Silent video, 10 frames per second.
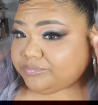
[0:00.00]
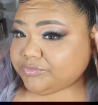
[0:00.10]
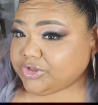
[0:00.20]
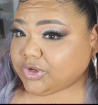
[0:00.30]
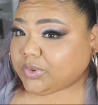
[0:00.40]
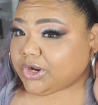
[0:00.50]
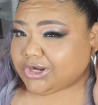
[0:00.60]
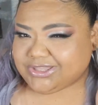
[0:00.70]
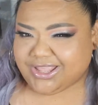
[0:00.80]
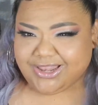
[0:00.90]
you know
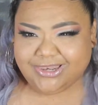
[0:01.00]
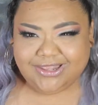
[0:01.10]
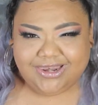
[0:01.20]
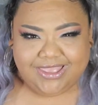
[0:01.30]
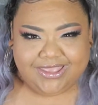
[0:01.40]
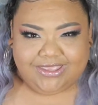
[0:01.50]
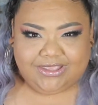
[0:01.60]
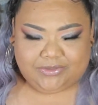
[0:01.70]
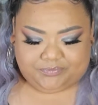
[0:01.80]
everything looked like.